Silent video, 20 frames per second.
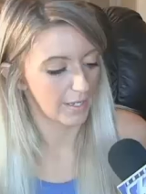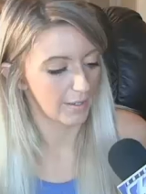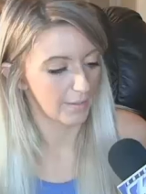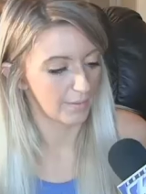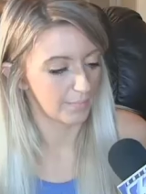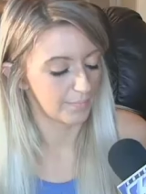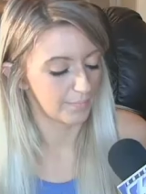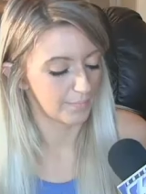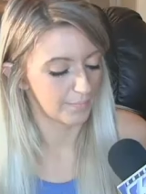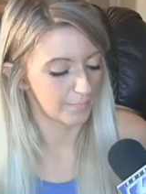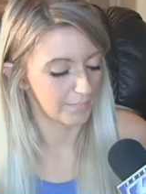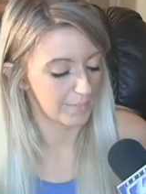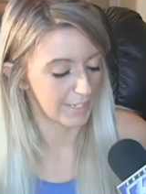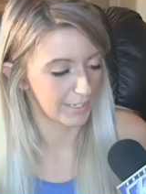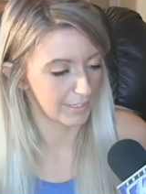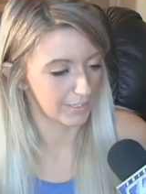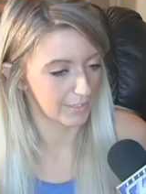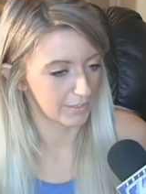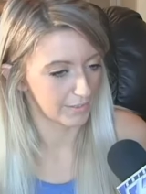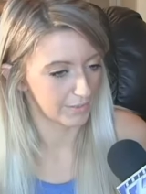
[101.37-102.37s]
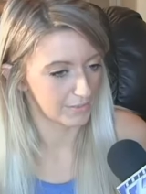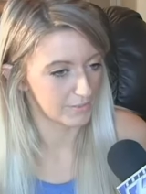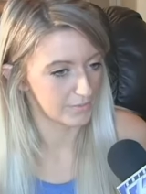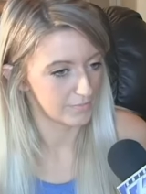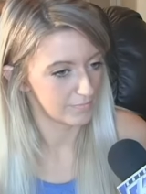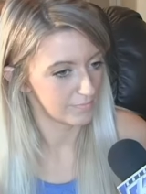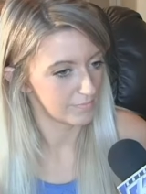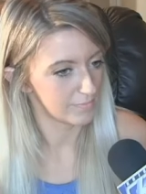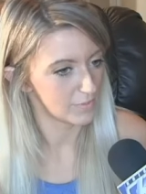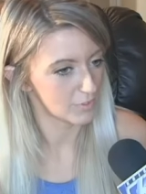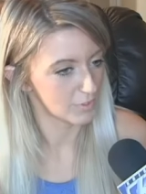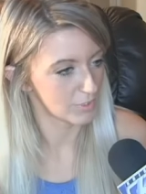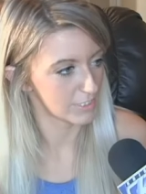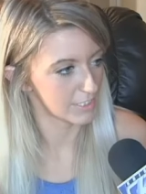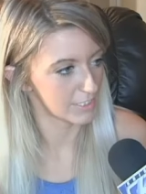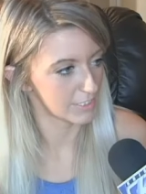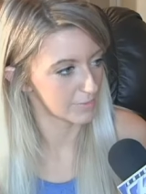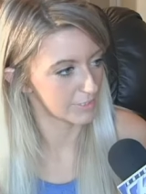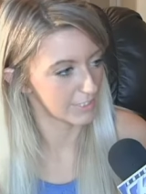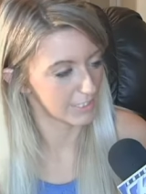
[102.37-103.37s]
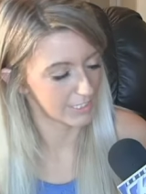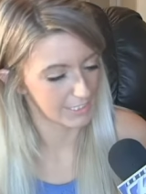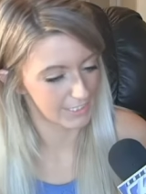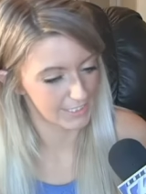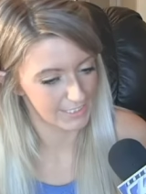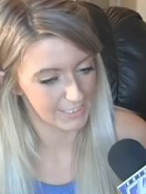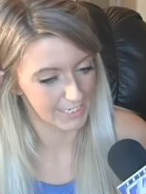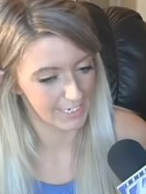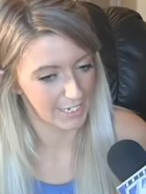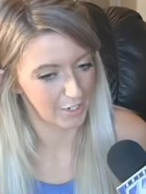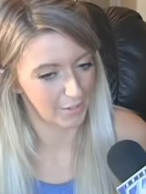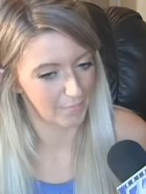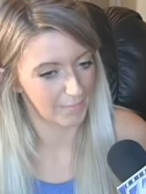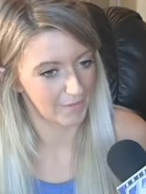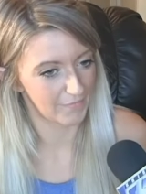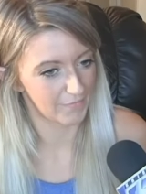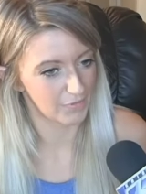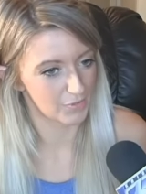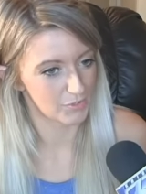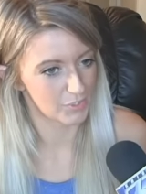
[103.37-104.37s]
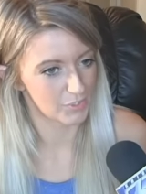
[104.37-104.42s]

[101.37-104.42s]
I, I make good choices with it that's going to help my